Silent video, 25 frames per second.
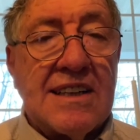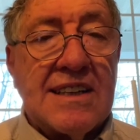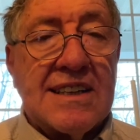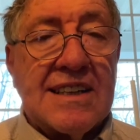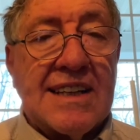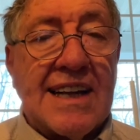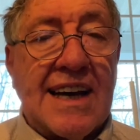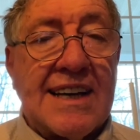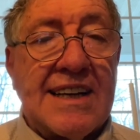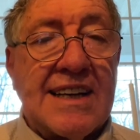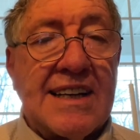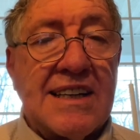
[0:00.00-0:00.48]

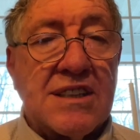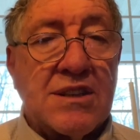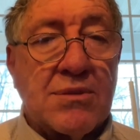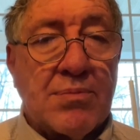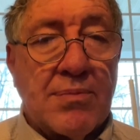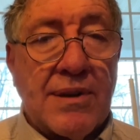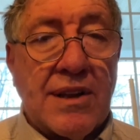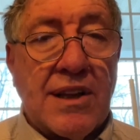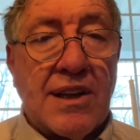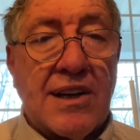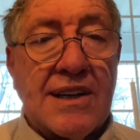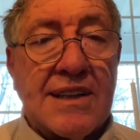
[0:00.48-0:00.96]
that his
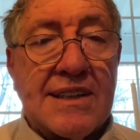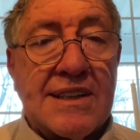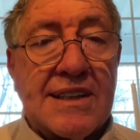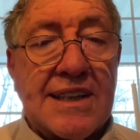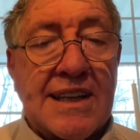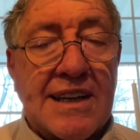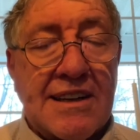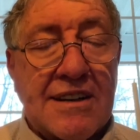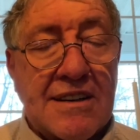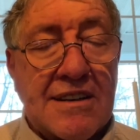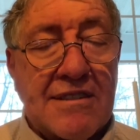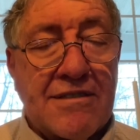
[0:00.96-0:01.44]
blood
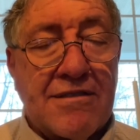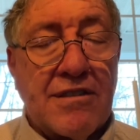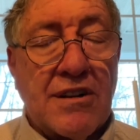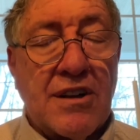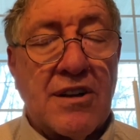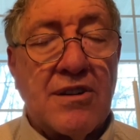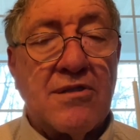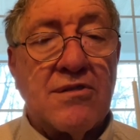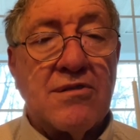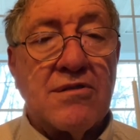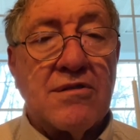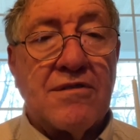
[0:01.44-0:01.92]

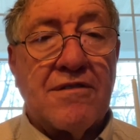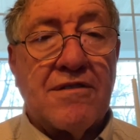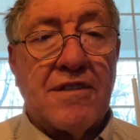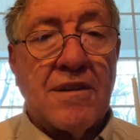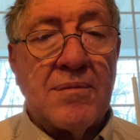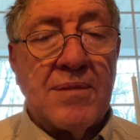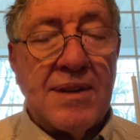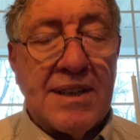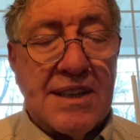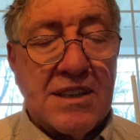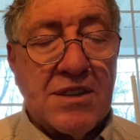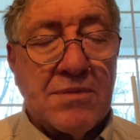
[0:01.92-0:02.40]
flowed
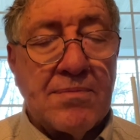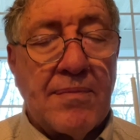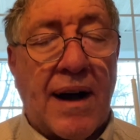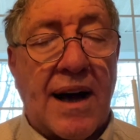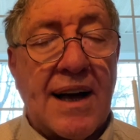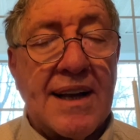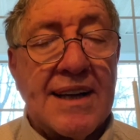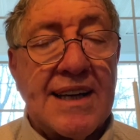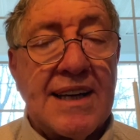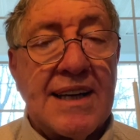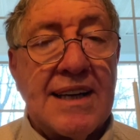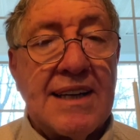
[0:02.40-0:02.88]
from his
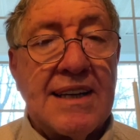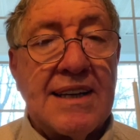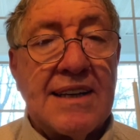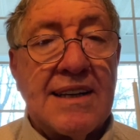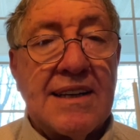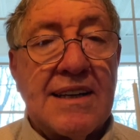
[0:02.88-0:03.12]
body.